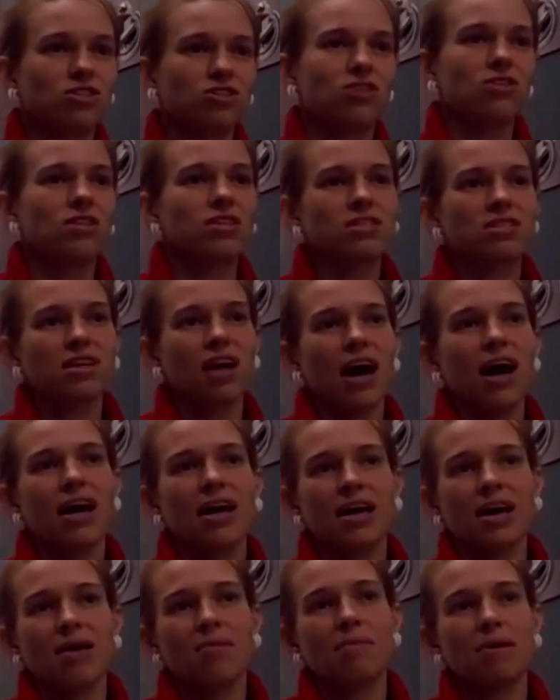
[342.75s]
So this
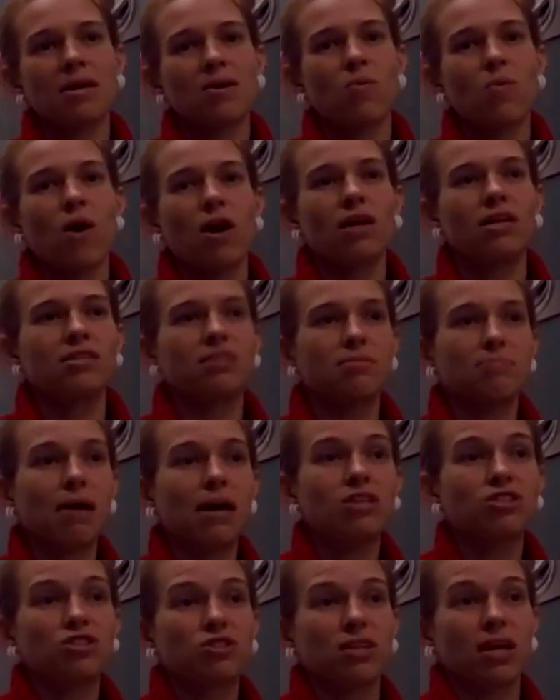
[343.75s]
guy coming wanted to
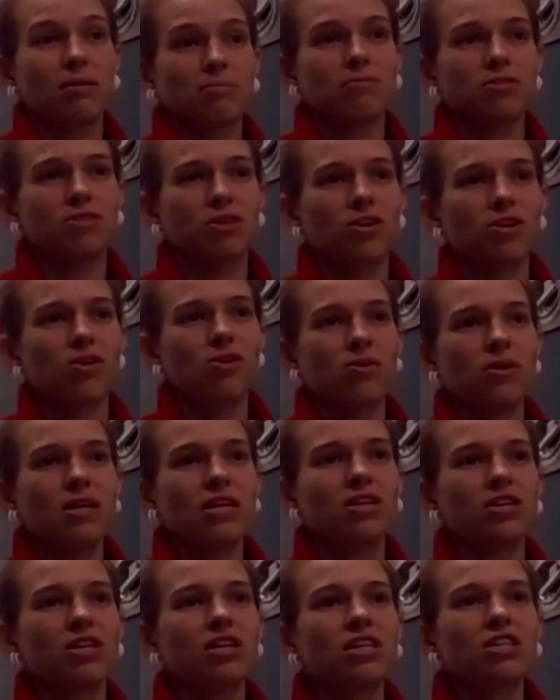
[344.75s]
measure them, so
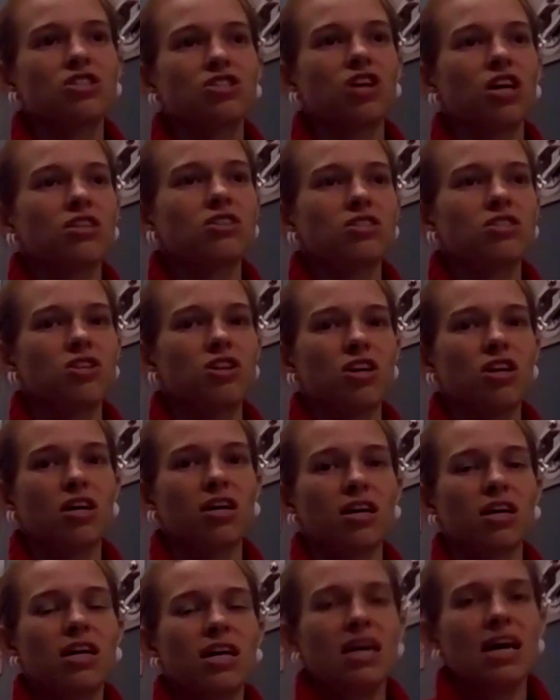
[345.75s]
he couldn't just
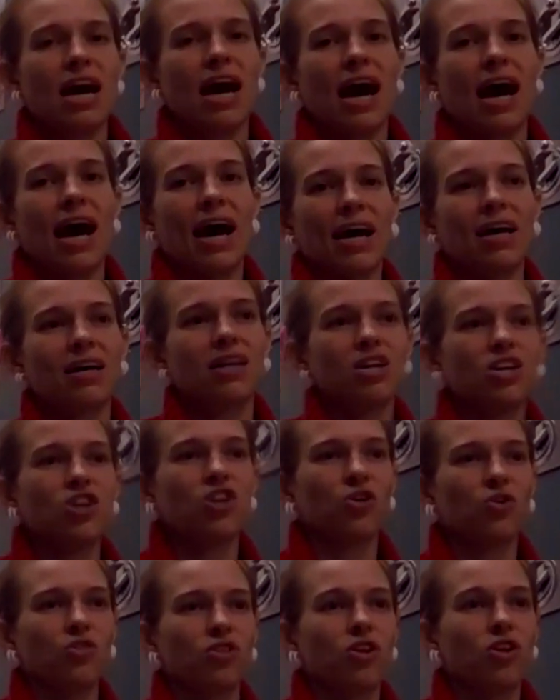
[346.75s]
look at,
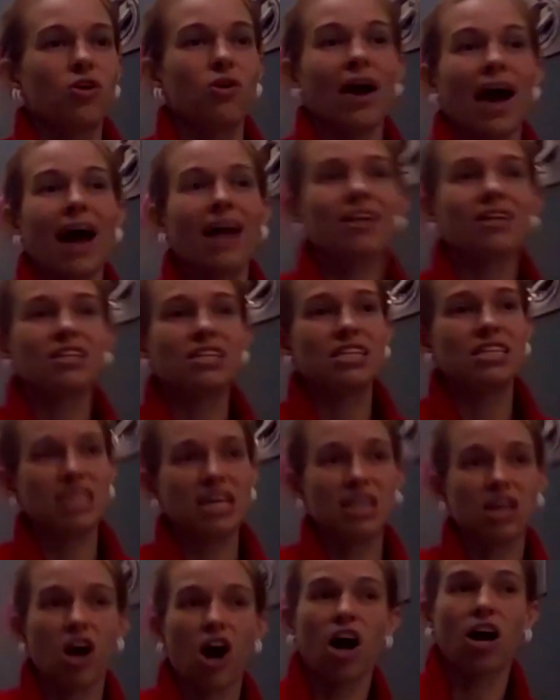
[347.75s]
the locality
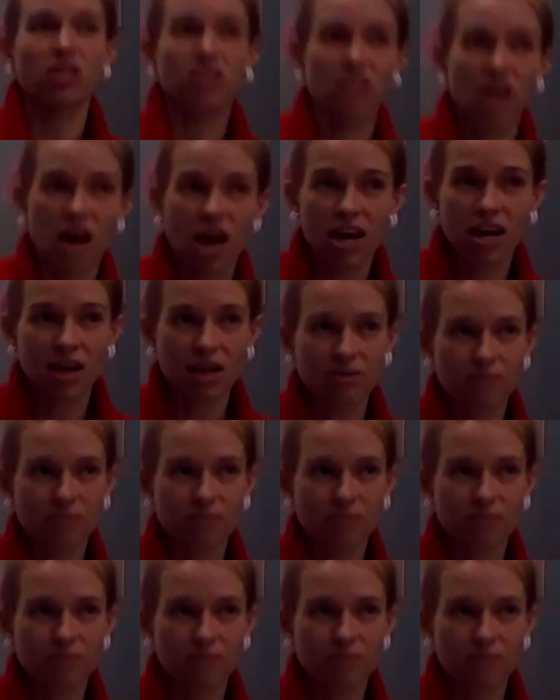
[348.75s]
data online.